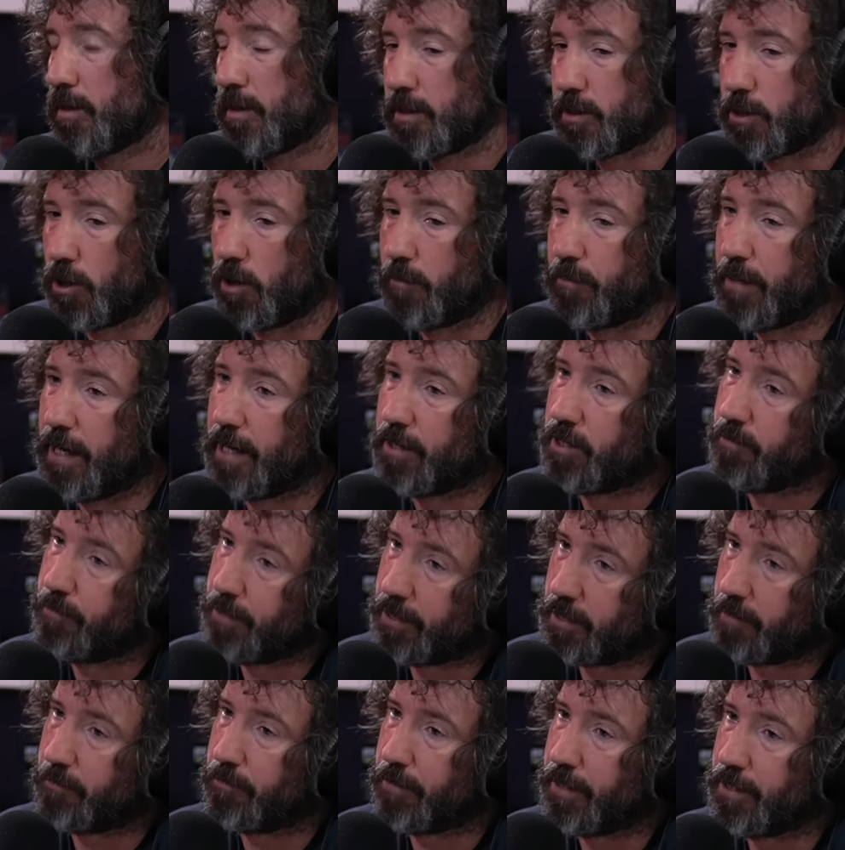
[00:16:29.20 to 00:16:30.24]
It's all part of the
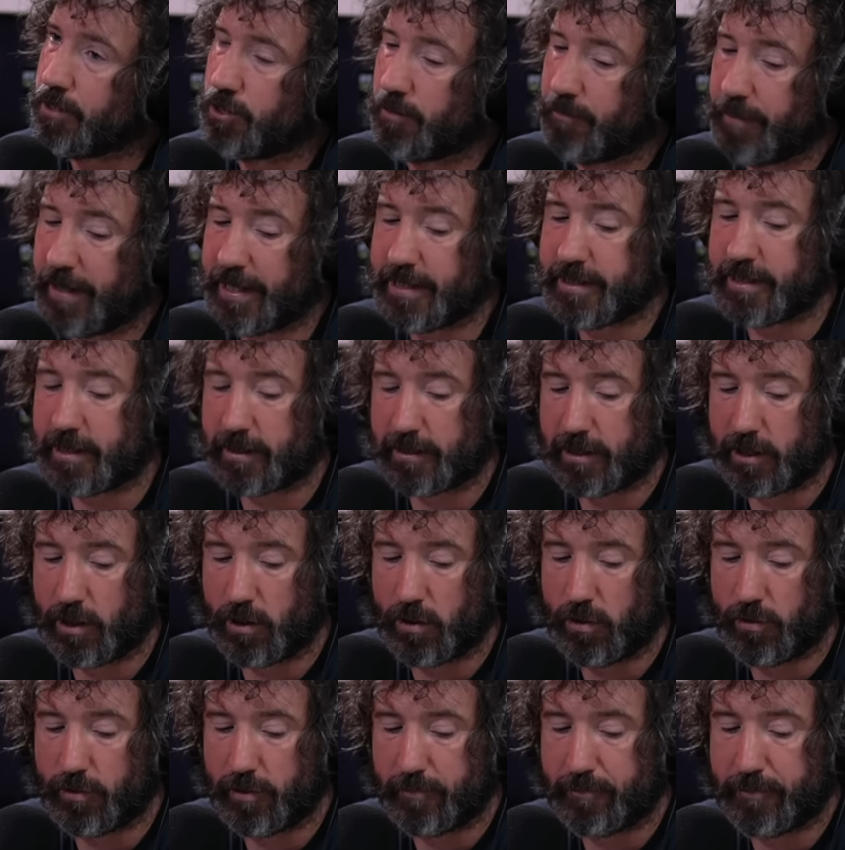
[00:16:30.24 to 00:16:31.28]
bigger picture. Basically,
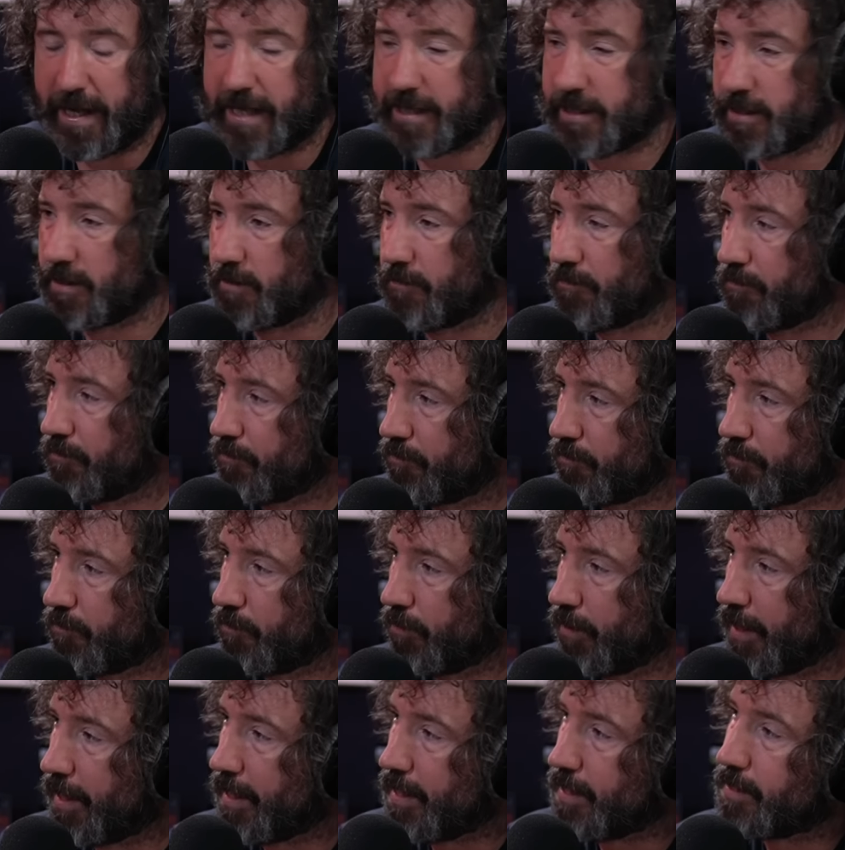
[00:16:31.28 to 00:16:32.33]
all the best
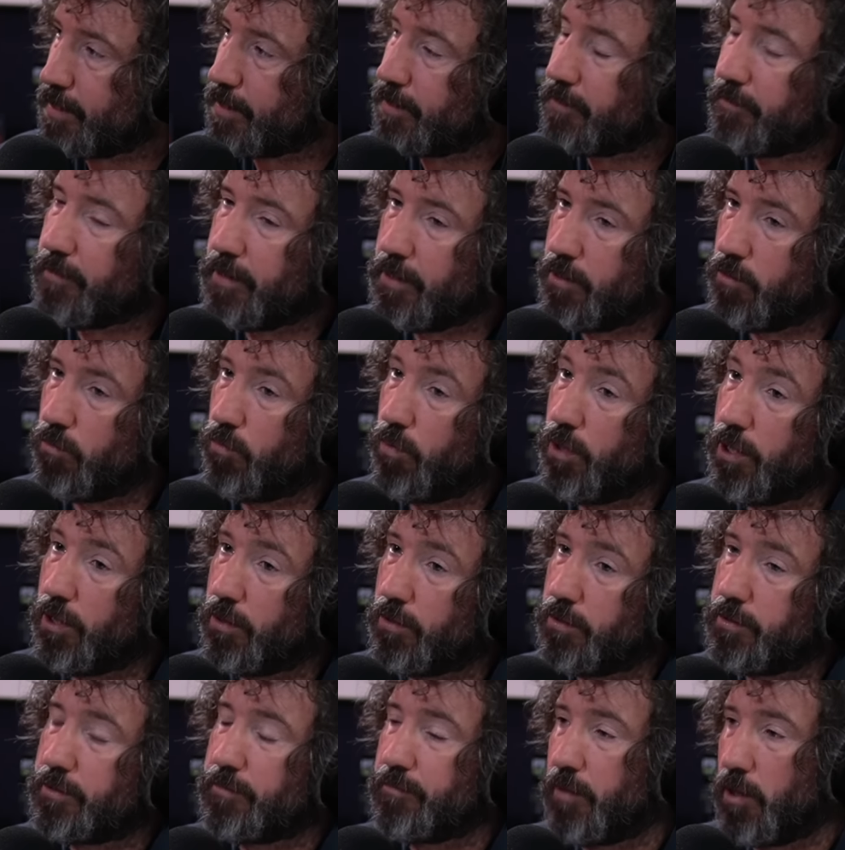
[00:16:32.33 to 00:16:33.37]
players in the
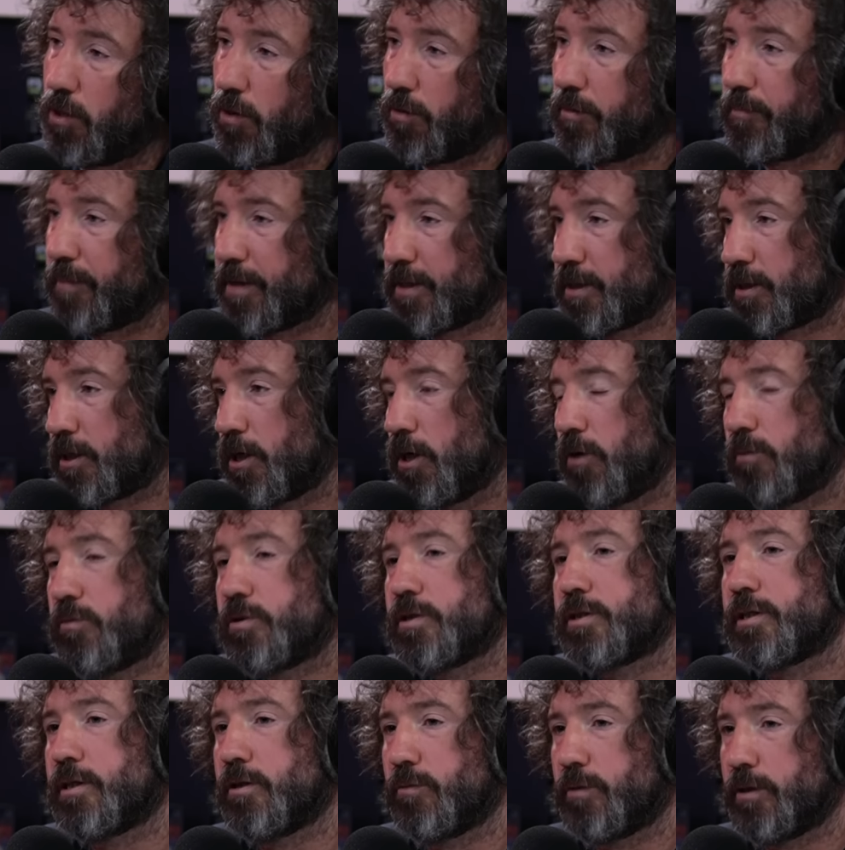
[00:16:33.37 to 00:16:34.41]
world, all the best
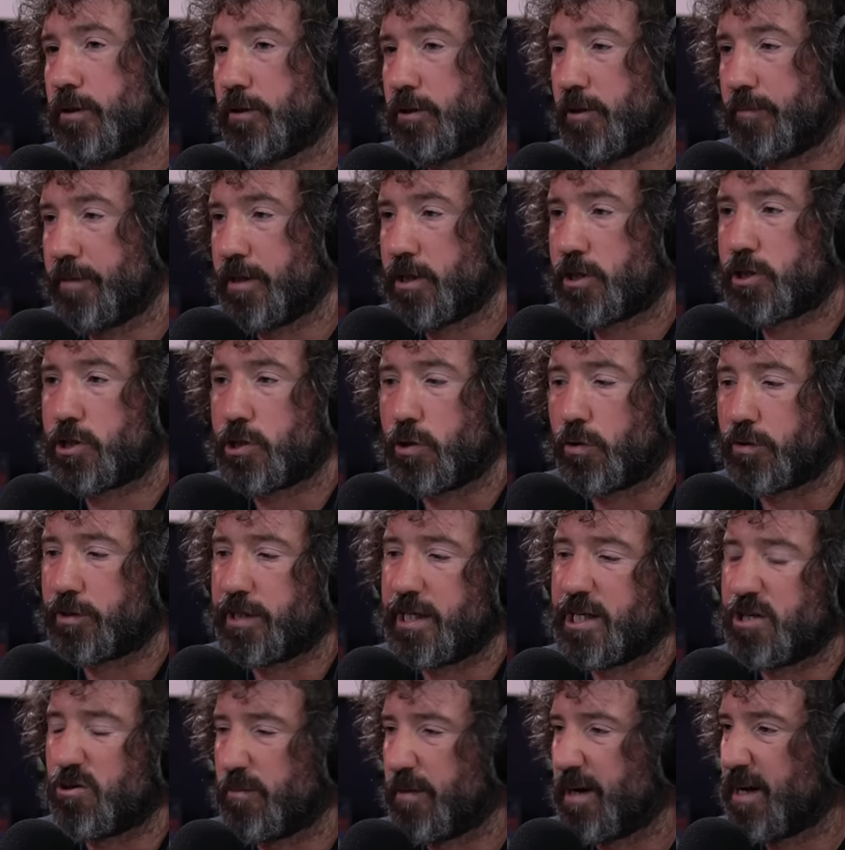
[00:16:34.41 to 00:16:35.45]
coaches in the world have been sucked
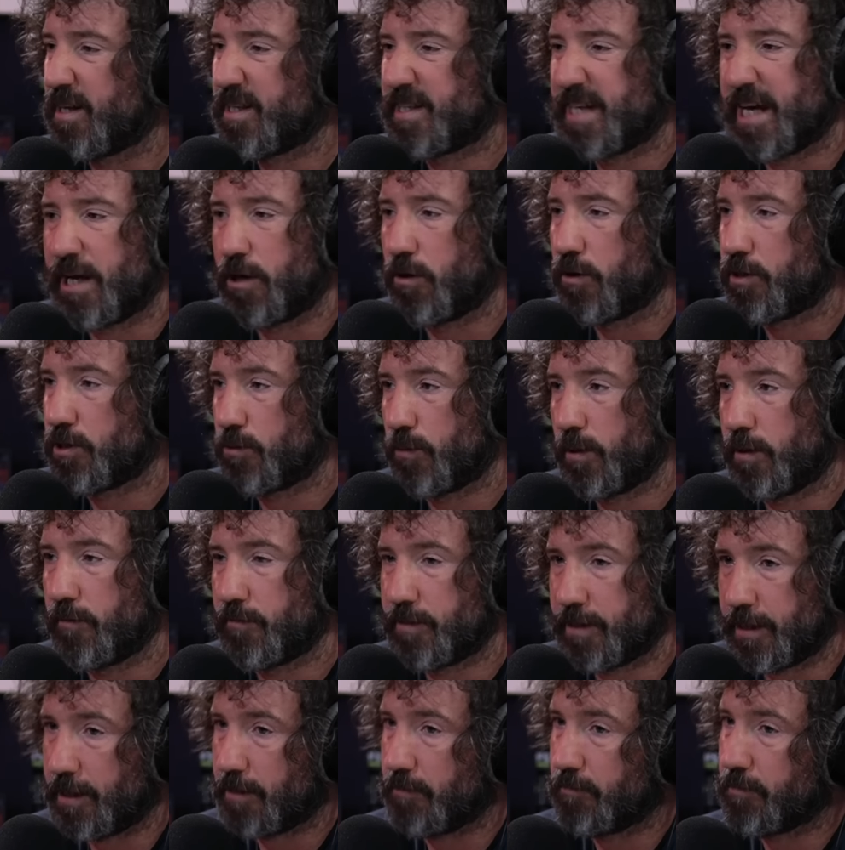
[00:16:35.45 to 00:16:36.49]
into about 10 or 12
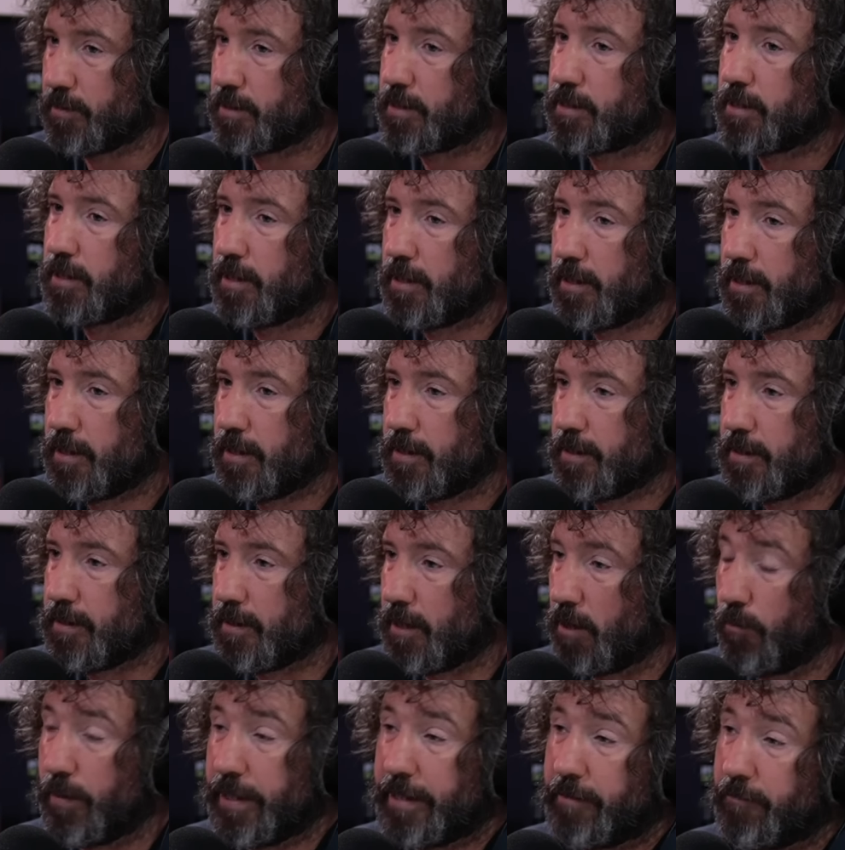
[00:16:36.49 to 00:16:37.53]
teams.
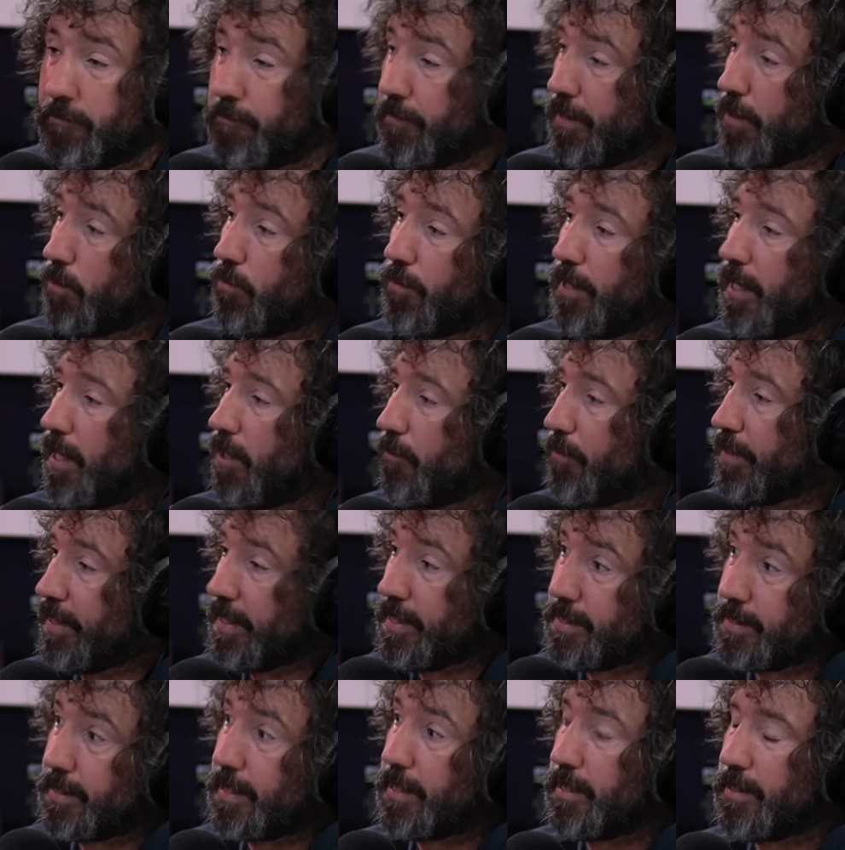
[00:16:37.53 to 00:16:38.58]
And we can feel that, we
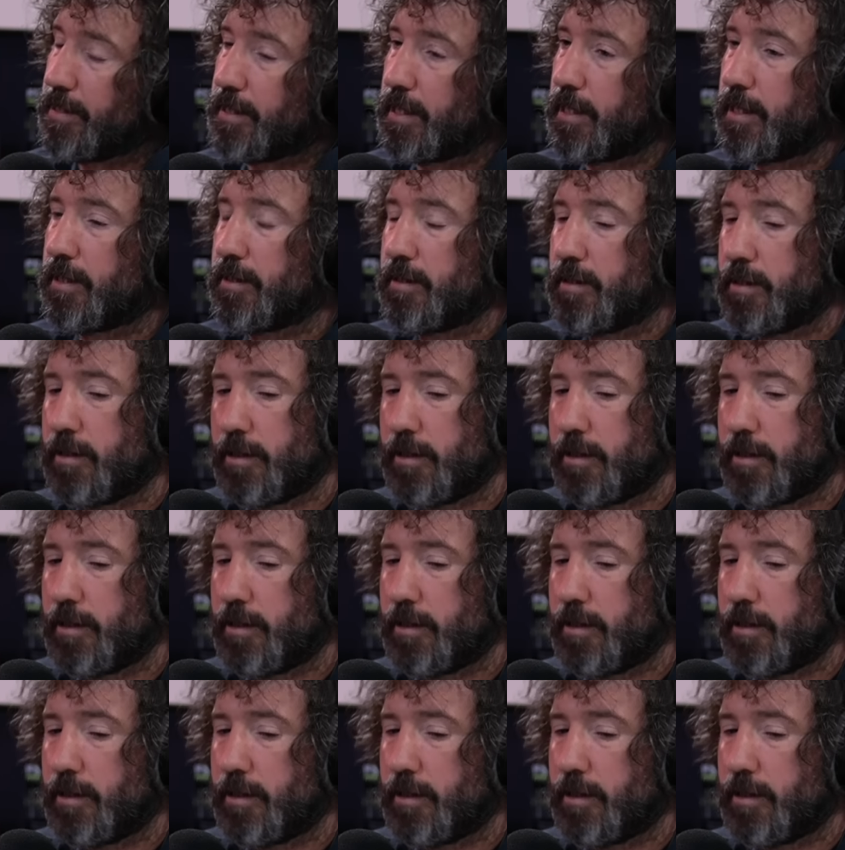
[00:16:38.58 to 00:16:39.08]
can see that.